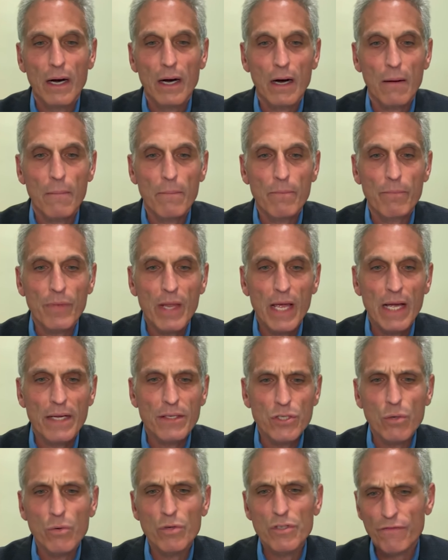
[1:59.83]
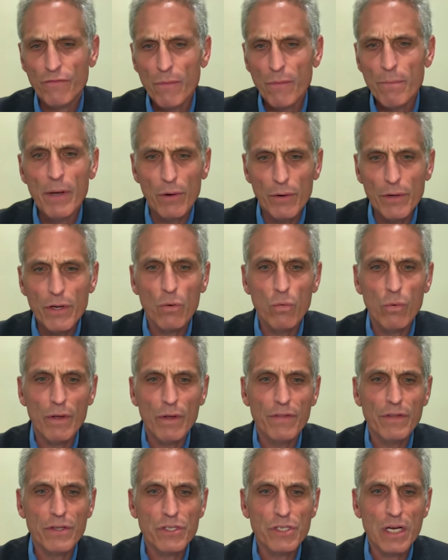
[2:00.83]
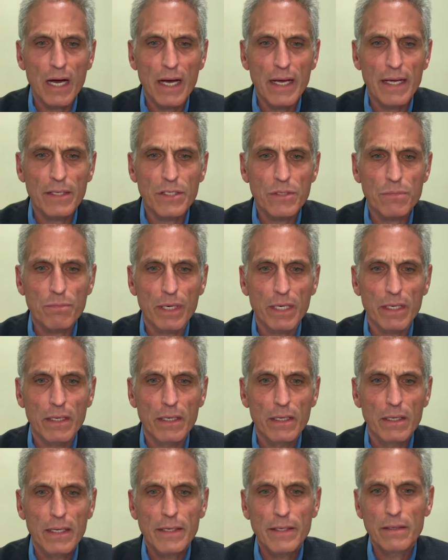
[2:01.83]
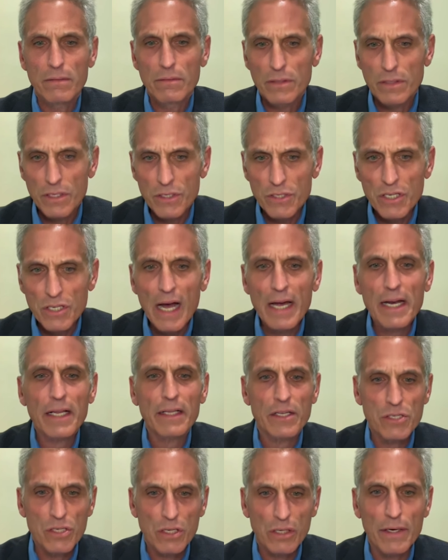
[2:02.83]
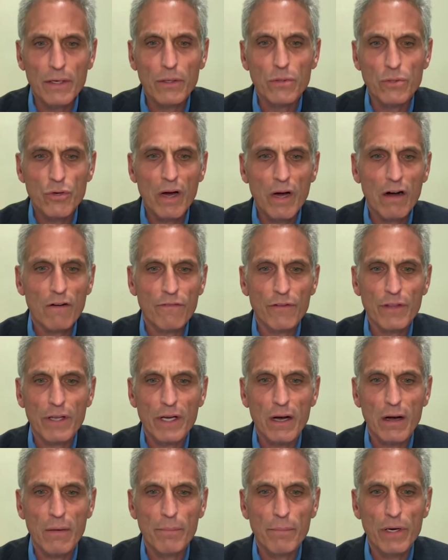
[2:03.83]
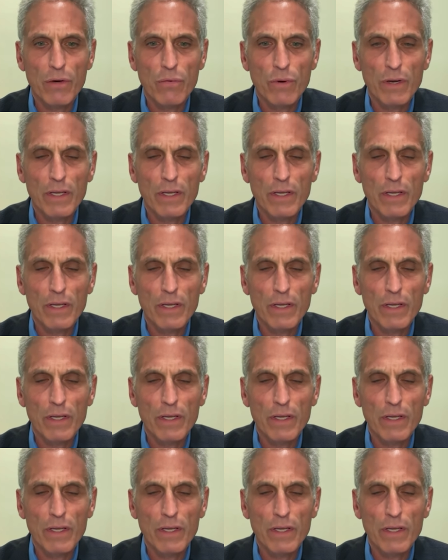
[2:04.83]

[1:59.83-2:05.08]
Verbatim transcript: Um, and so was familiar with the science, but in designing this clinical trial for the company,